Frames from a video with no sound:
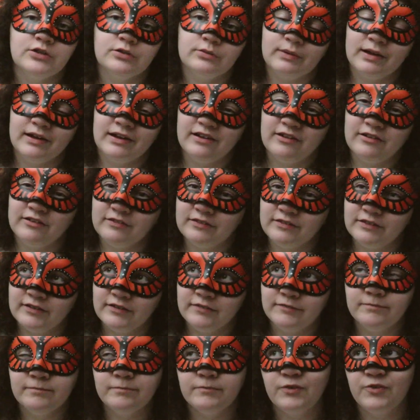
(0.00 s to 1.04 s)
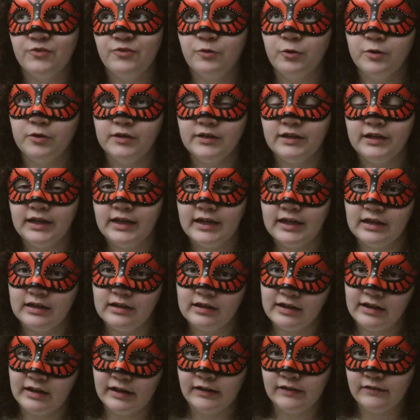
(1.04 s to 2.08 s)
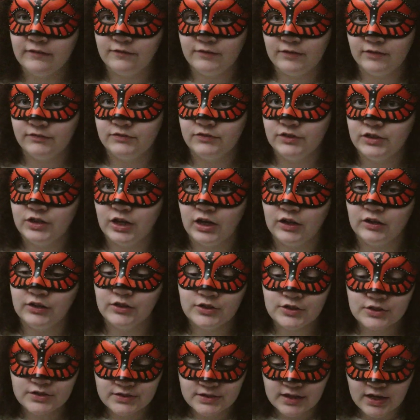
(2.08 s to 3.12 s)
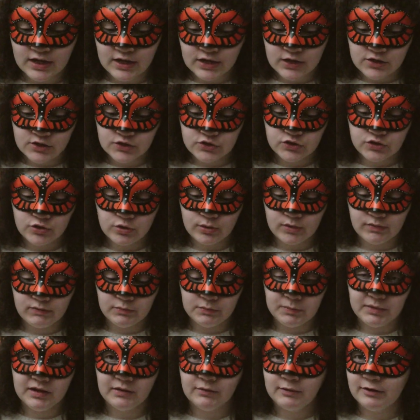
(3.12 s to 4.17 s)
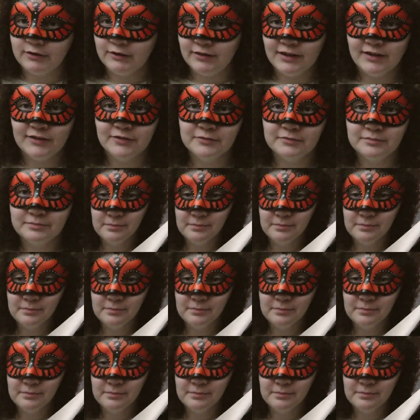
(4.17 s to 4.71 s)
around $48 and $50, so it would be around there.